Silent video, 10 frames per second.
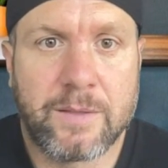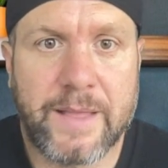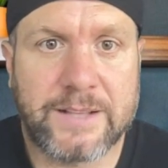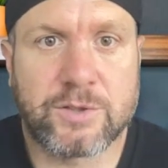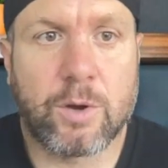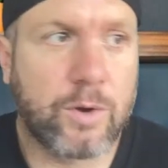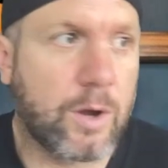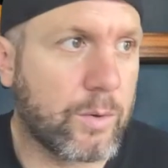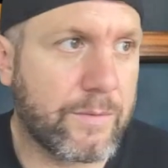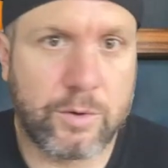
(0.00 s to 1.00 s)
Nets don't
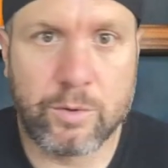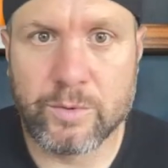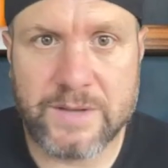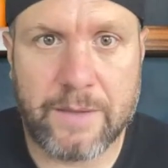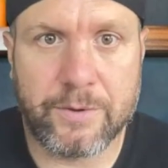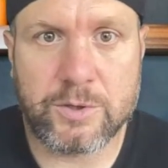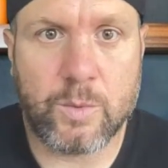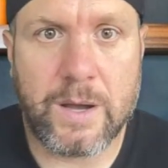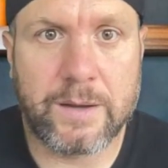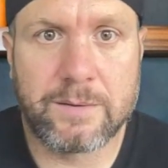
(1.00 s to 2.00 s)
know even who is on their
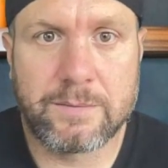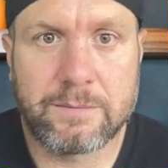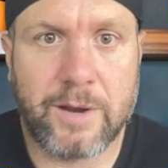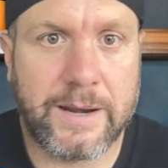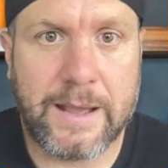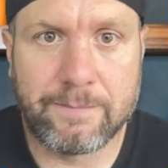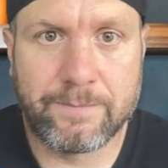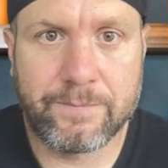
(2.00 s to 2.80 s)
squad right now.